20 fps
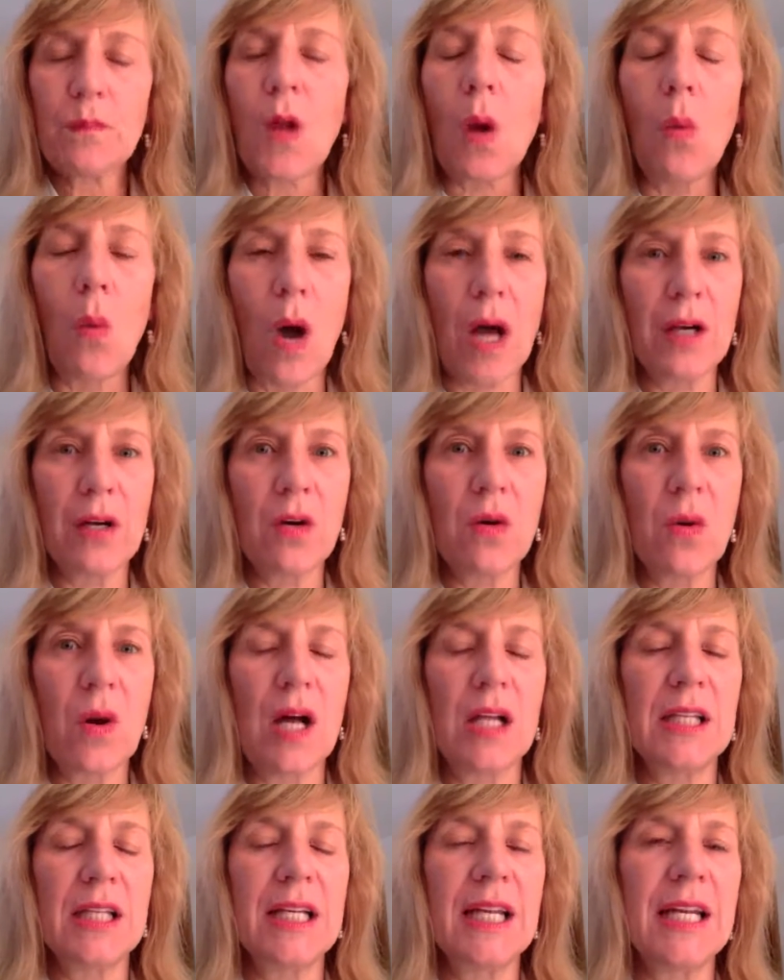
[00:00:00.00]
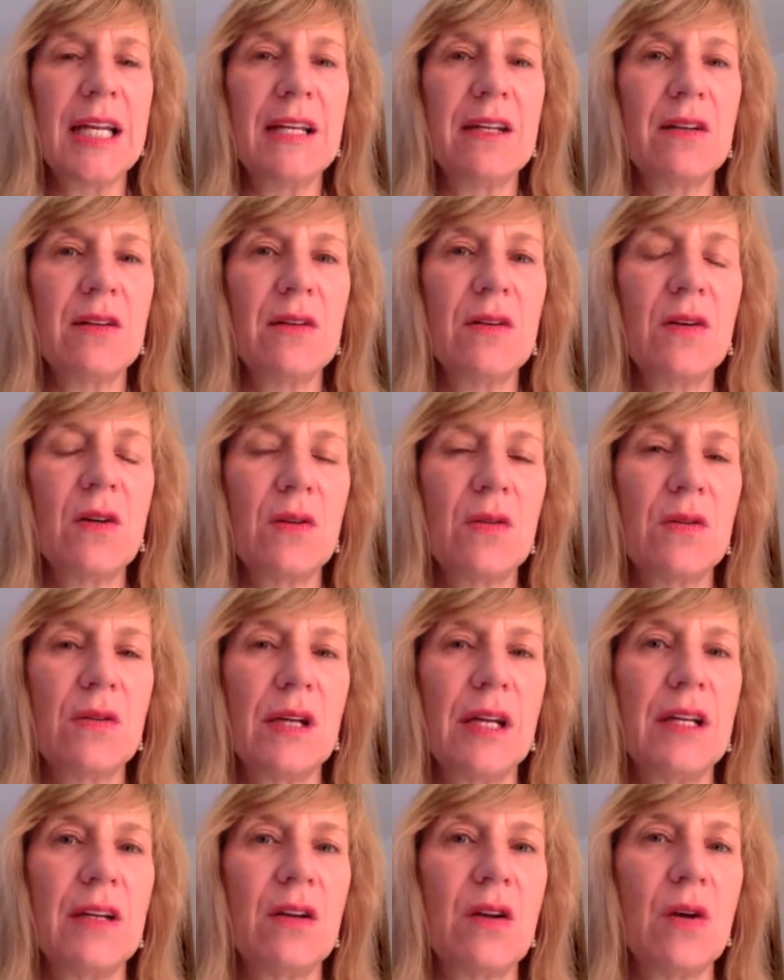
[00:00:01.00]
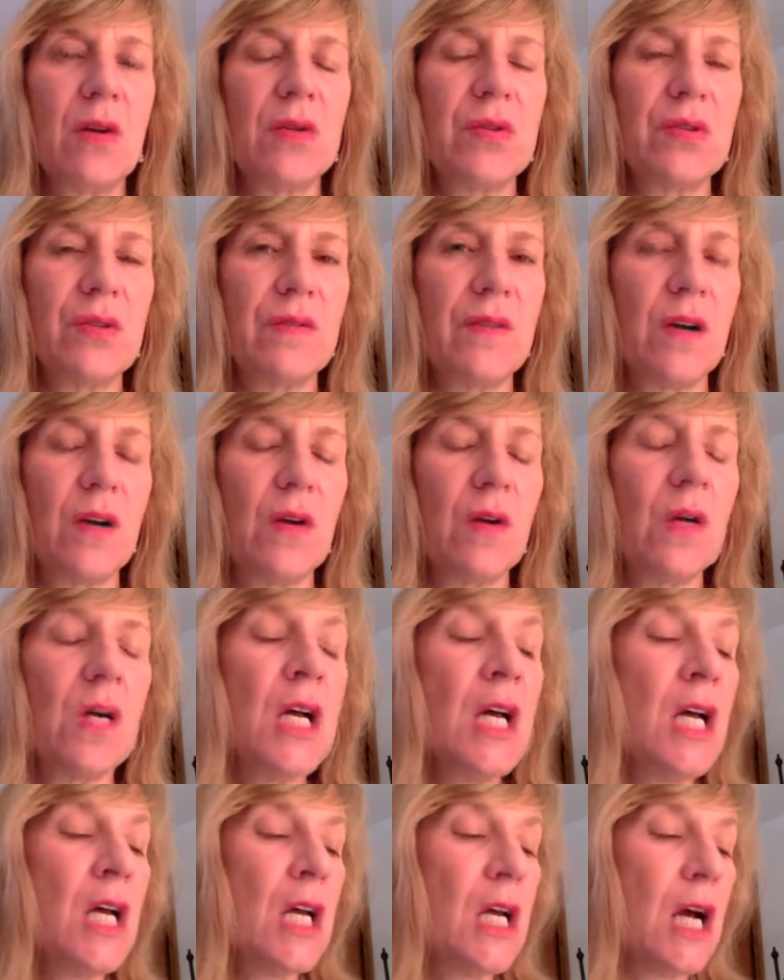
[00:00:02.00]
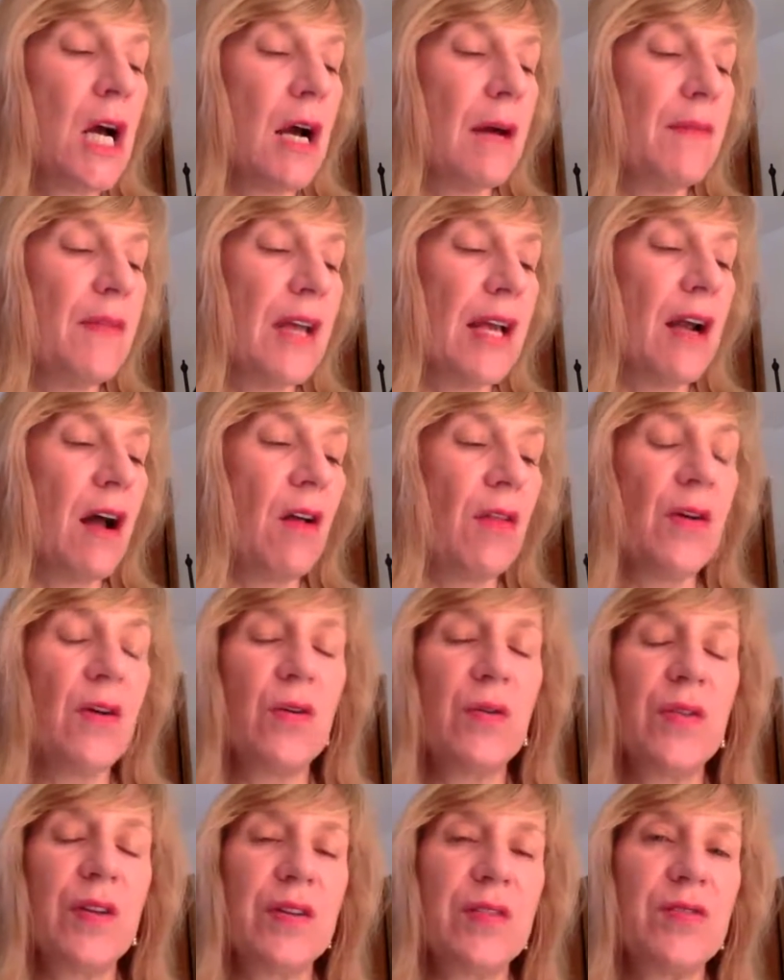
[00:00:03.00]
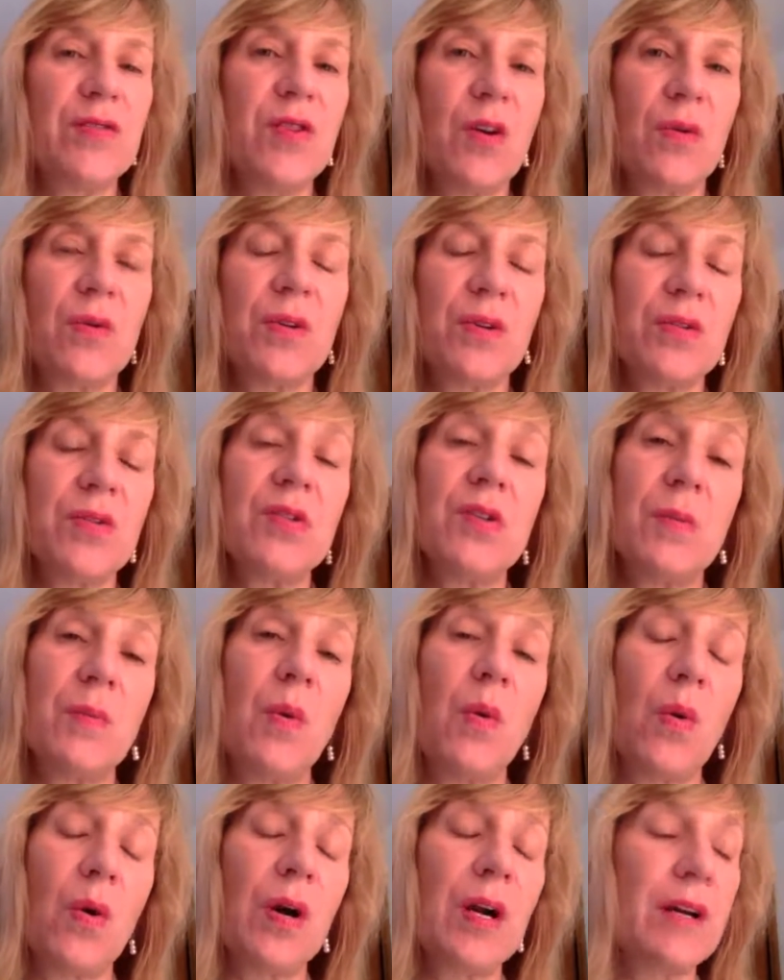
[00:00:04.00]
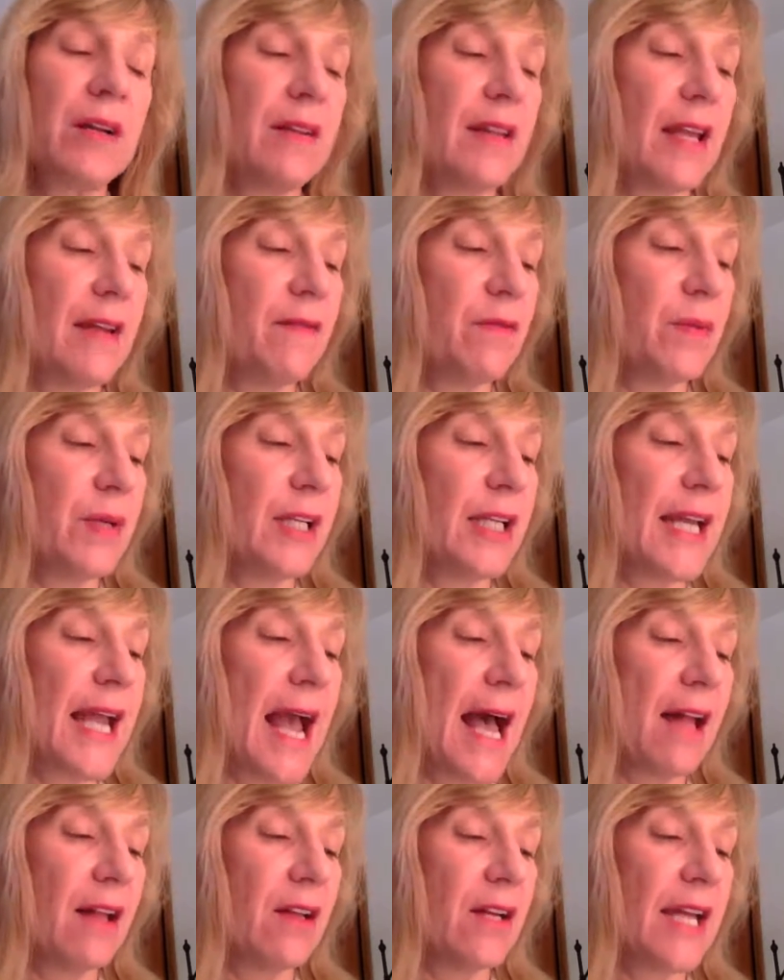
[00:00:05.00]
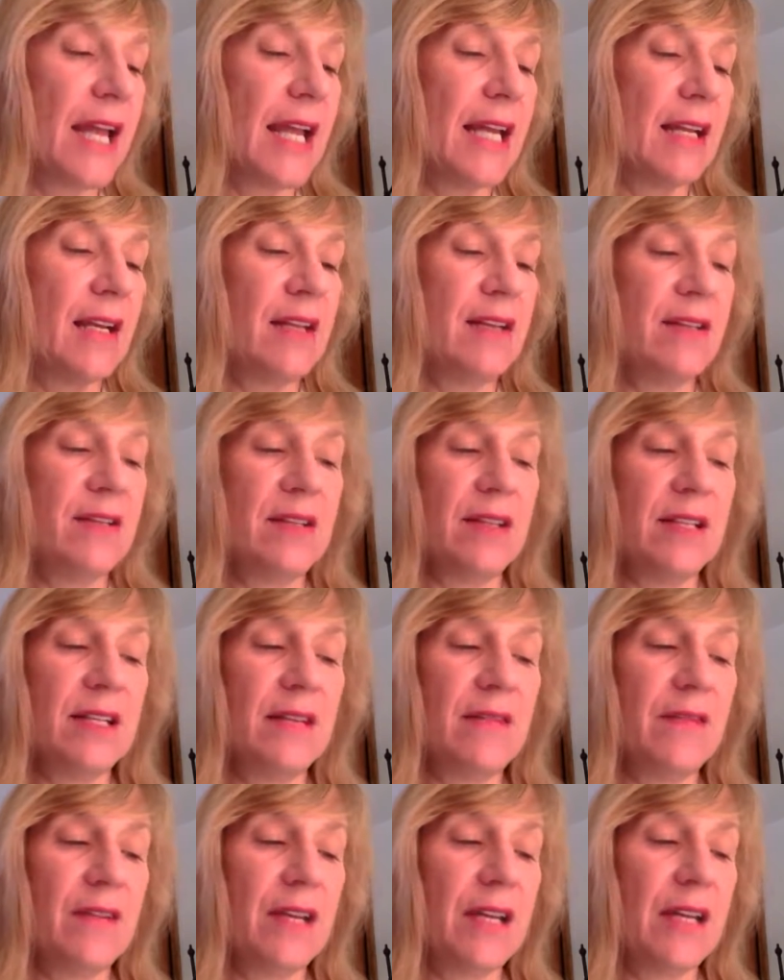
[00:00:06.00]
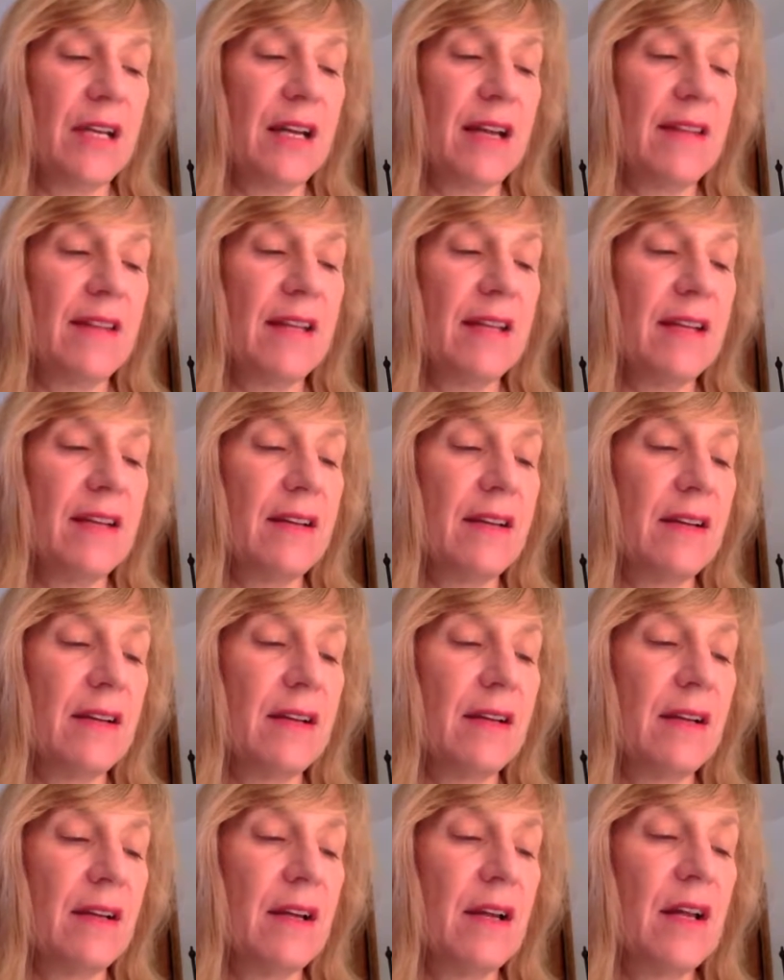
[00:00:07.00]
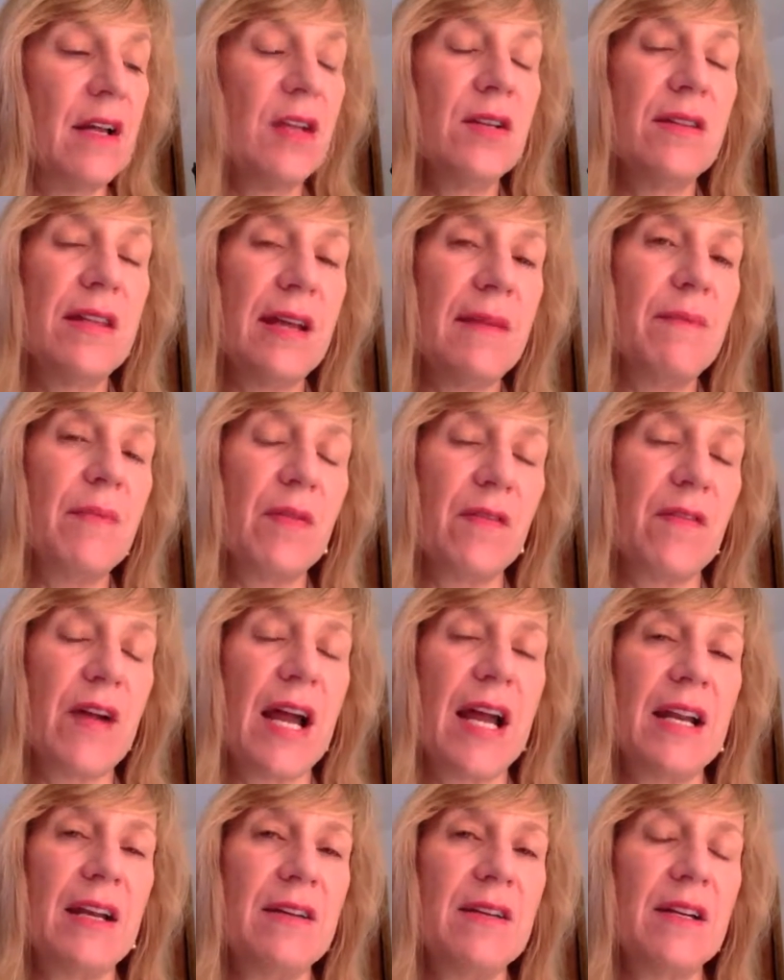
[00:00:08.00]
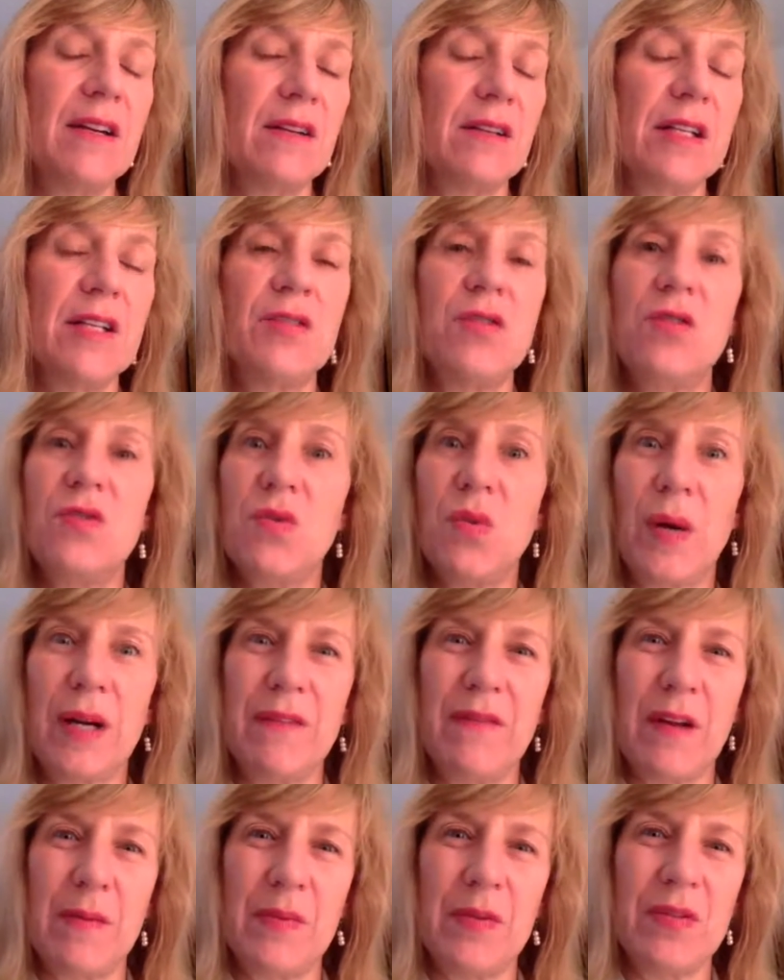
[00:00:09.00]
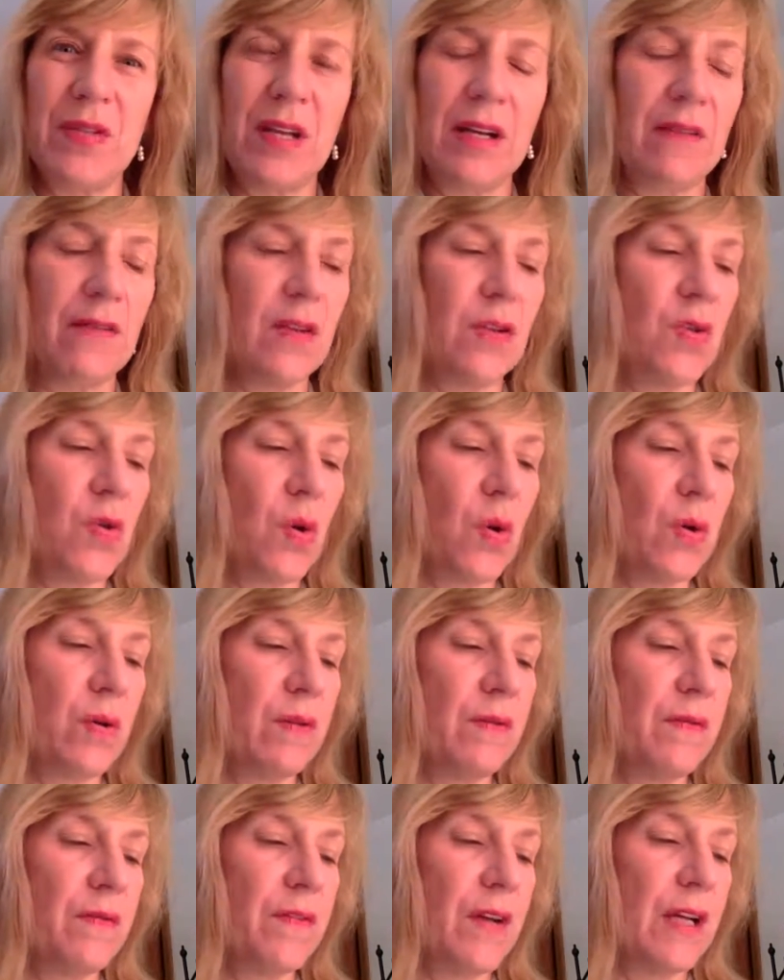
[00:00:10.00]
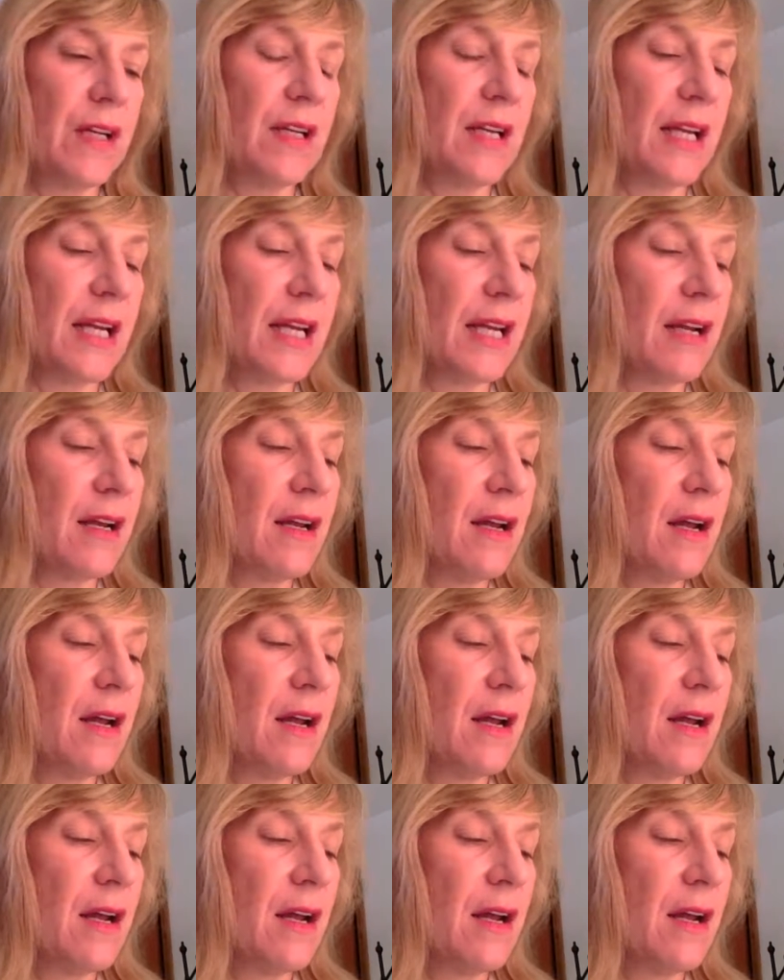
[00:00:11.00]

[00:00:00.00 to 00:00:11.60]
water quality in Kosovo, that although there's donor support, they've really allocated a significant, I think they provide nearly 25% of the total funding